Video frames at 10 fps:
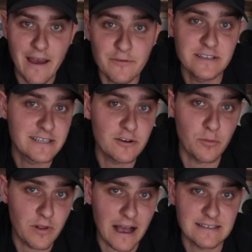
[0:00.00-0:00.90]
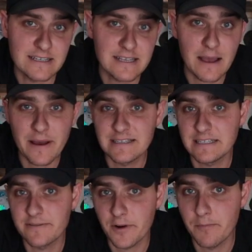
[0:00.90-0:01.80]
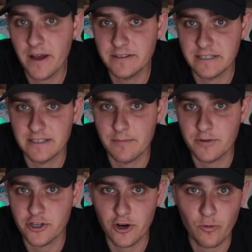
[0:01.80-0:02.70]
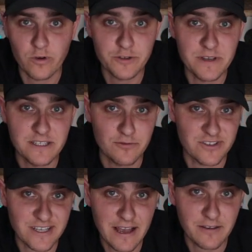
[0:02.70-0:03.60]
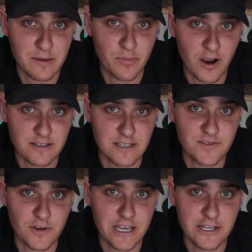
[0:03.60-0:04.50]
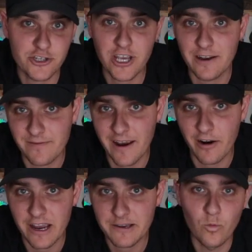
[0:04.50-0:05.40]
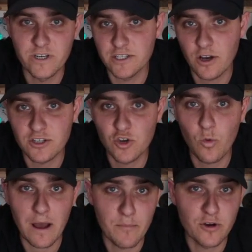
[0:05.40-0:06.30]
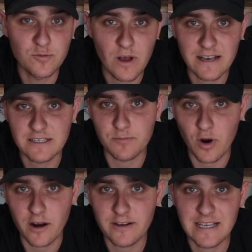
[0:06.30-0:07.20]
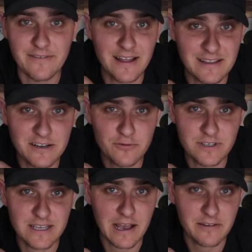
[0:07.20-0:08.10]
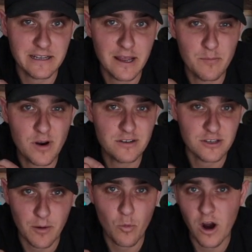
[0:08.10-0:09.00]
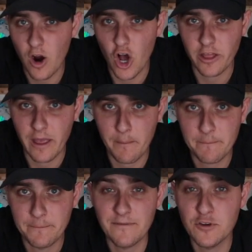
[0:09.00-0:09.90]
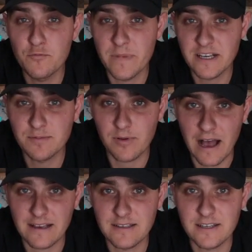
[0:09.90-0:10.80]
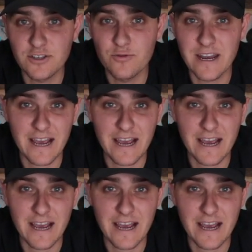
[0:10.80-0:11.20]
every single plastic type has a different melting temperature, which means the recycling process for each can vary, which is also why most plastic products have that little recycling number somewhere on them. If you mix plastics, you can